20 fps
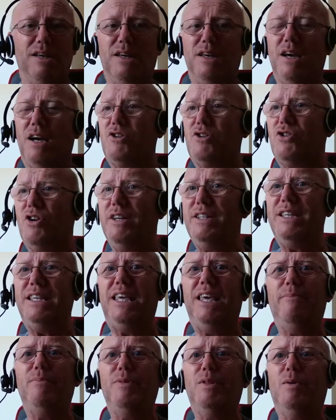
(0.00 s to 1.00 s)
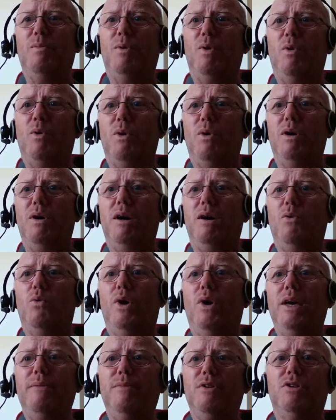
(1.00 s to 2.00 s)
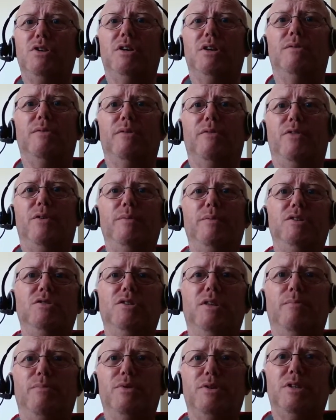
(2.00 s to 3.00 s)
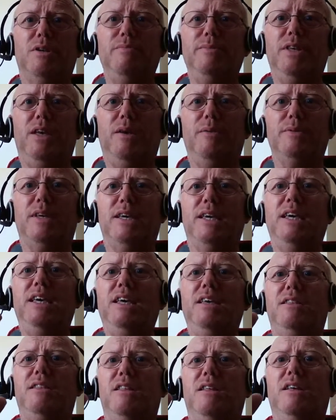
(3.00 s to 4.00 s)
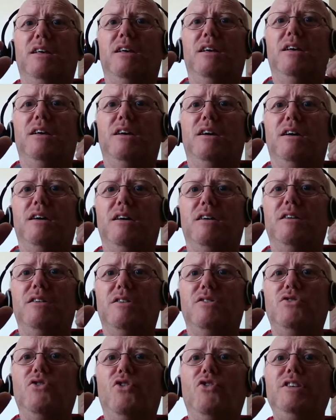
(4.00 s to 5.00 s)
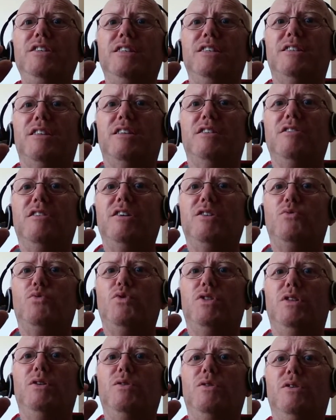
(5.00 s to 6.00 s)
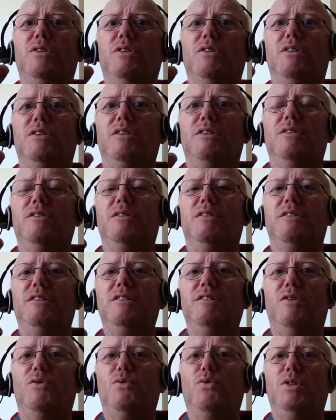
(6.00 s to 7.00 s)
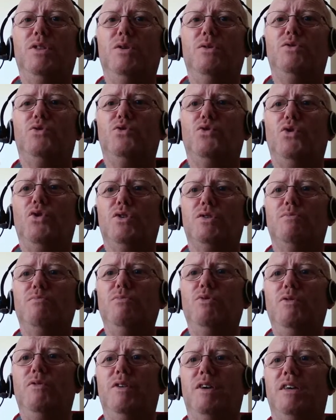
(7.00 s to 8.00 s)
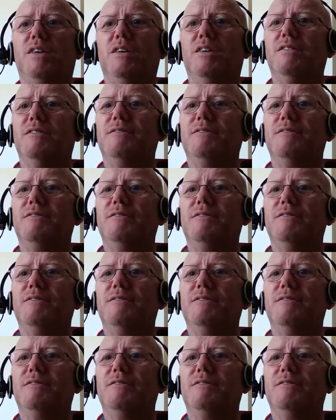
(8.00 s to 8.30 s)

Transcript: I try to keep them more away, Michelle, from each other. But sometimes I hear noises at night with the, with the drawers moving.